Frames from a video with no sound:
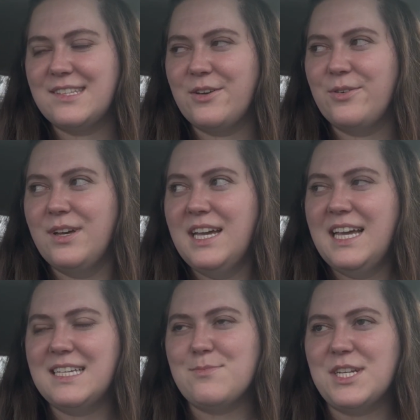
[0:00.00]
So
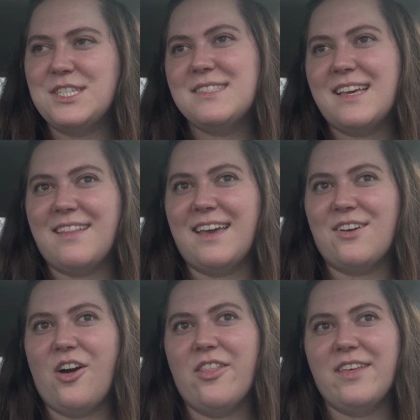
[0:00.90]
as much as I like
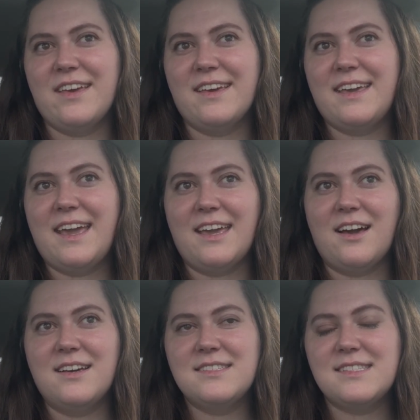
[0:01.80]
all the
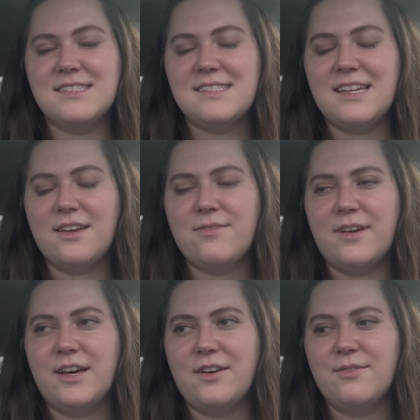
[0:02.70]
chaos and stuff
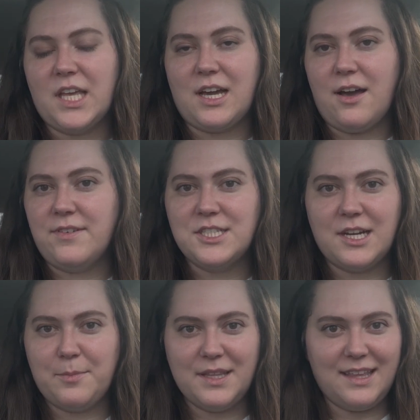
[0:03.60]
of a coffee
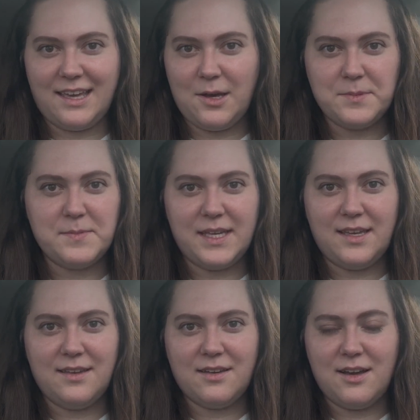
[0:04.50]
shop, it like helps
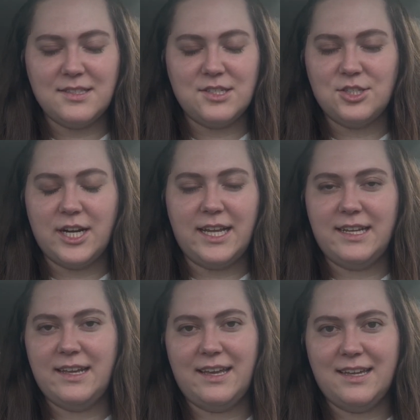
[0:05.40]
me
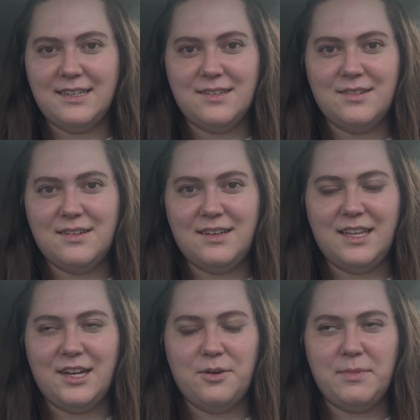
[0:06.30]
concentrate and,
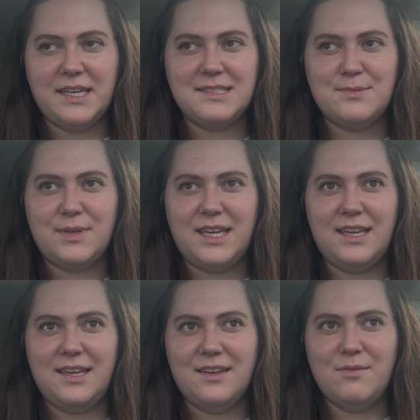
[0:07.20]
you know, makes
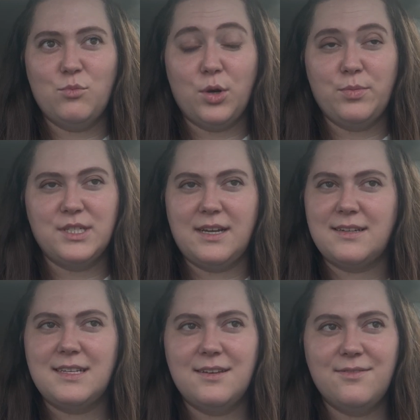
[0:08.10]
me more
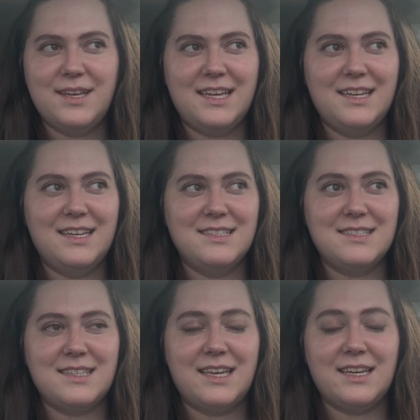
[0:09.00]
productive. It
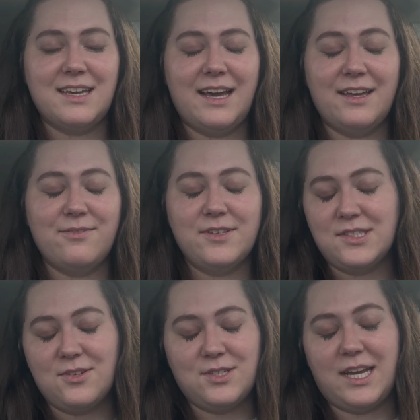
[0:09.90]
is like I
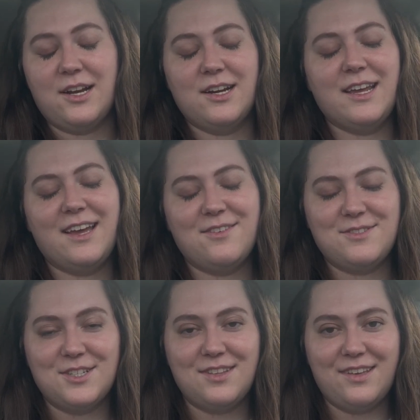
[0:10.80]
feel so tired
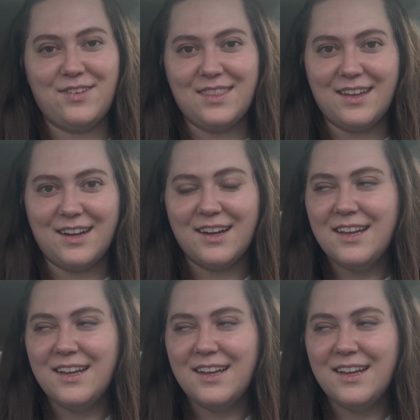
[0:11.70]
after leaving there.